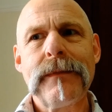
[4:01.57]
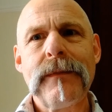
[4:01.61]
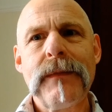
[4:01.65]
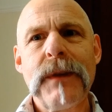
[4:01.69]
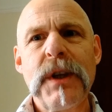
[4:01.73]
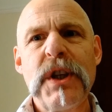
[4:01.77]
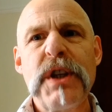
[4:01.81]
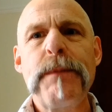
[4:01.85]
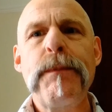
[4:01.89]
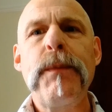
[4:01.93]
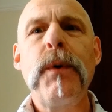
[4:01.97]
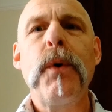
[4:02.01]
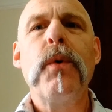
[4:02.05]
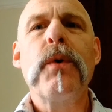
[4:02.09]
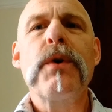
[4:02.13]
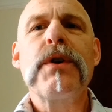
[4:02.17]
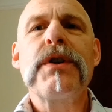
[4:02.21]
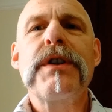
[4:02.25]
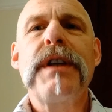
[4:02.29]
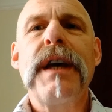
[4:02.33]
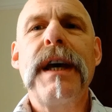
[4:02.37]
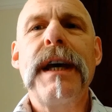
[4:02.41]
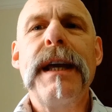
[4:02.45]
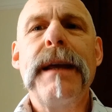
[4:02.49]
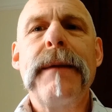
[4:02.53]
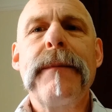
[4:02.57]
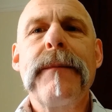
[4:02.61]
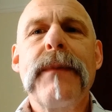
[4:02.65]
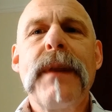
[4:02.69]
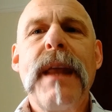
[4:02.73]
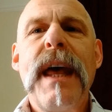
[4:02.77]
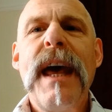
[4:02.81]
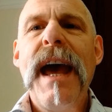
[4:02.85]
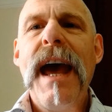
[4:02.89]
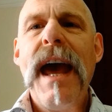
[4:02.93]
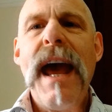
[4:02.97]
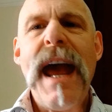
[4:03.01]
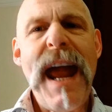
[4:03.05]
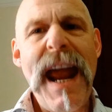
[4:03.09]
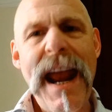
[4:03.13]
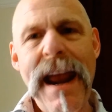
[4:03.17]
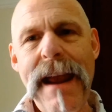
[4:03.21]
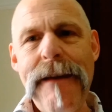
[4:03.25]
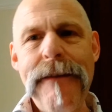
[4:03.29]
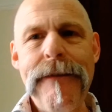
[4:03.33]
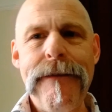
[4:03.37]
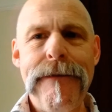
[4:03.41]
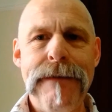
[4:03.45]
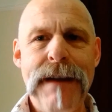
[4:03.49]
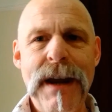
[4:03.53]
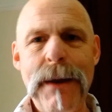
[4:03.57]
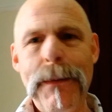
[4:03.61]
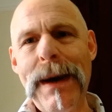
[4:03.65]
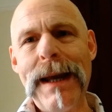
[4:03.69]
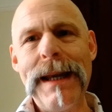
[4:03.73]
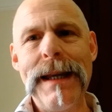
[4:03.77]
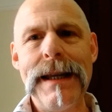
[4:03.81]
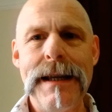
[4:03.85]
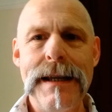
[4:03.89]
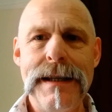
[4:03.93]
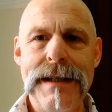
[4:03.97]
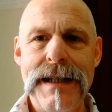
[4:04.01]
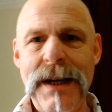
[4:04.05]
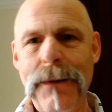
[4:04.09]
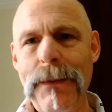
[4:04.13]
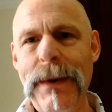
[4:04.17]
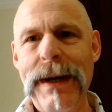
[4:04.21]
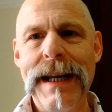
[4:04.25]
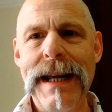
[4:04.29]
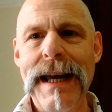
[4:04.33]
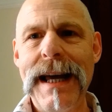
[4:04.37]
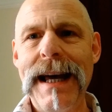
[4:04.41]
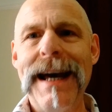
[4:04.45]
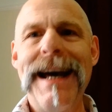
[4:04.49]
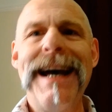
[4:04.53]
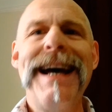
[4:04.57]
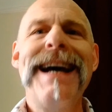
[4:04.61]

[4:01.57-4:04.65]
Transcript: sports day. Everyone's a winner.